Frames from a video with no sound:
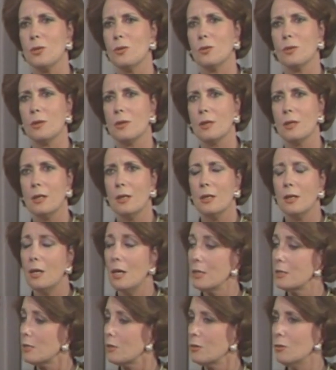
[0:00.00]
Or
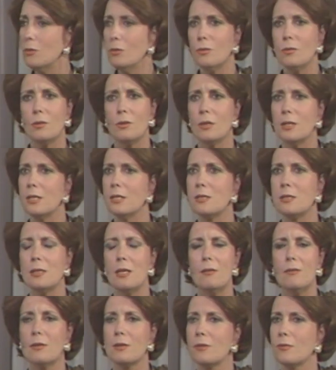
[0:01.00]
I said, no, he's
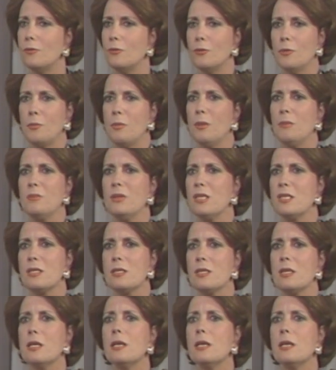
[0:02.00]
never for publicity.